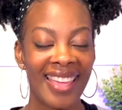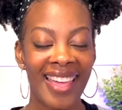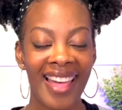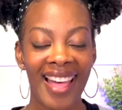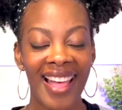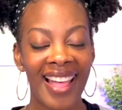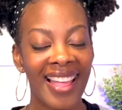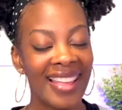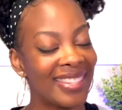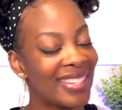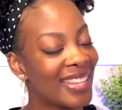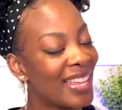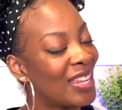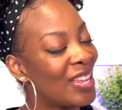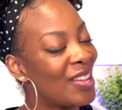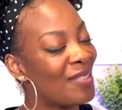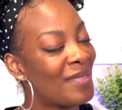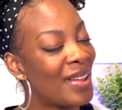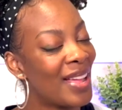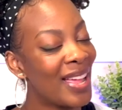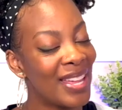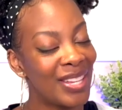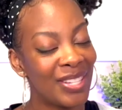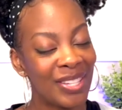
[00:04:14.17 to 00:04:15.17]
Guys, I love
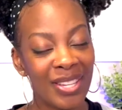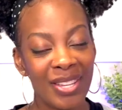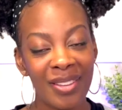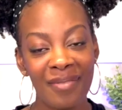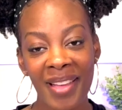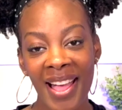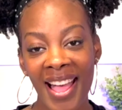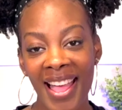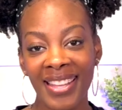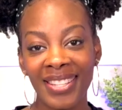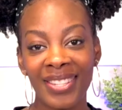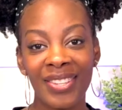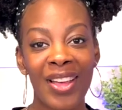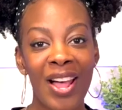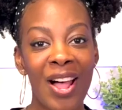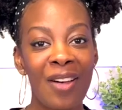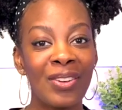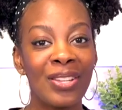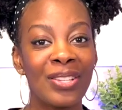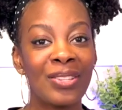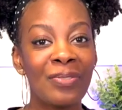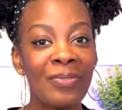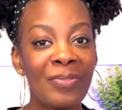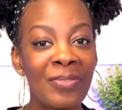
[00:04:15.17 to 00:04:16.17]
my HDMI, so I
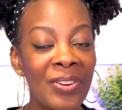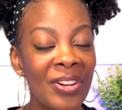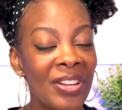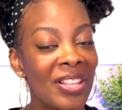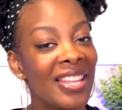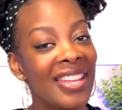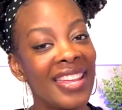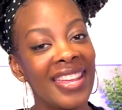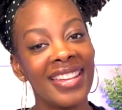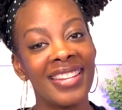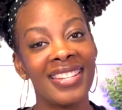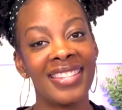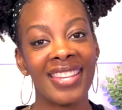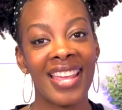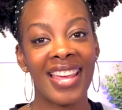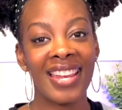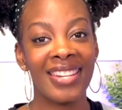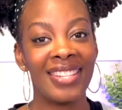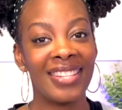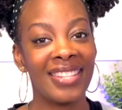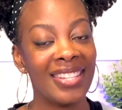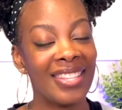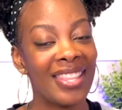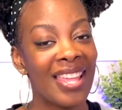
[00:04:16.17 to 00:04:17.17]
was really
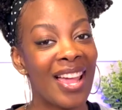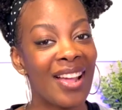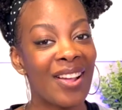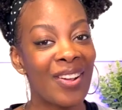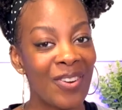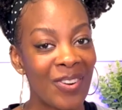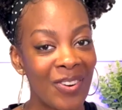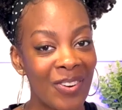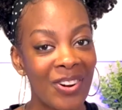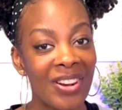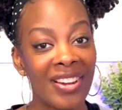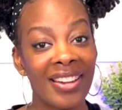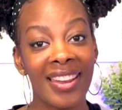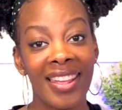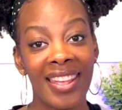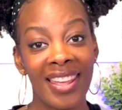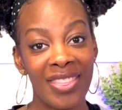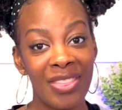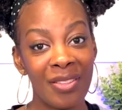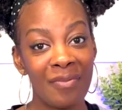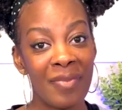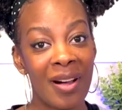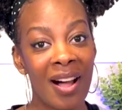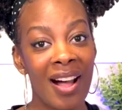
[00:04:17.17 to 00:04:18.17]
excited to see that cord
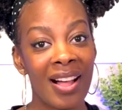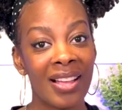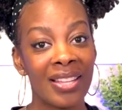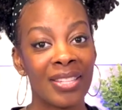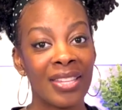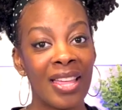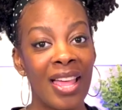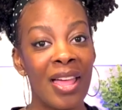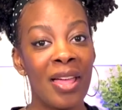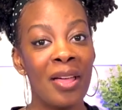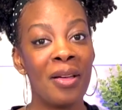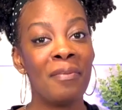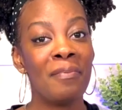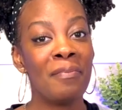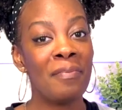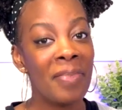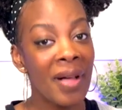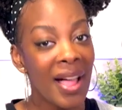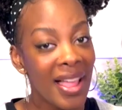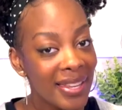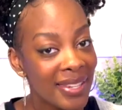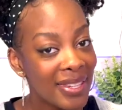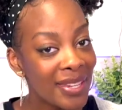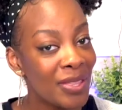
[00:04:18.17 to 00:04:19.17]
in the box.
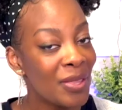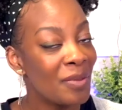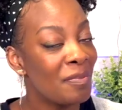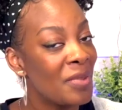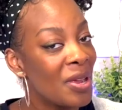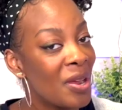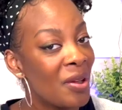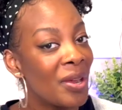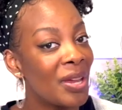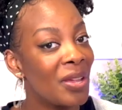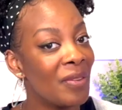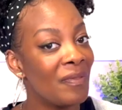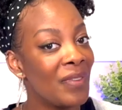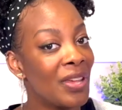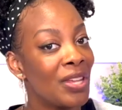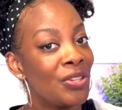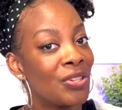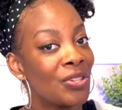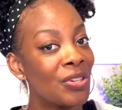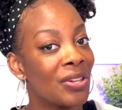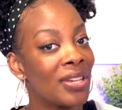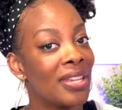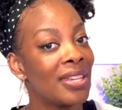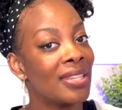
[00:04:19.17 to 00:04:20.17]
But the mirroring
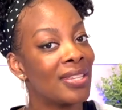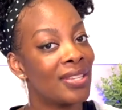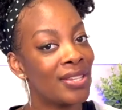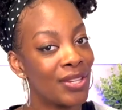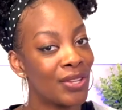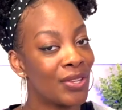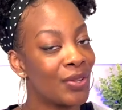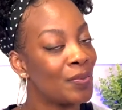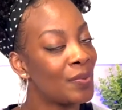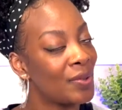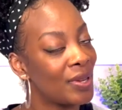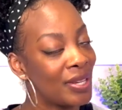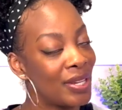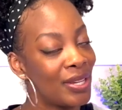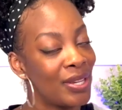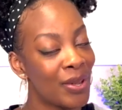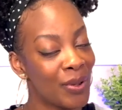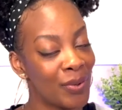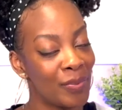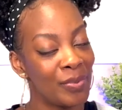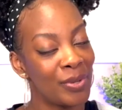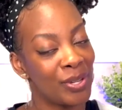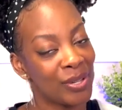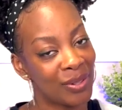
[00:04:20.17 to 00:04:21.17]
feature is still pretty
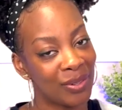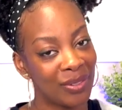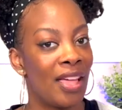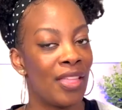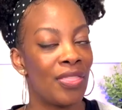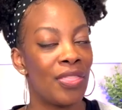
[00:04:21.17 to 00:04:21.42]
dope too.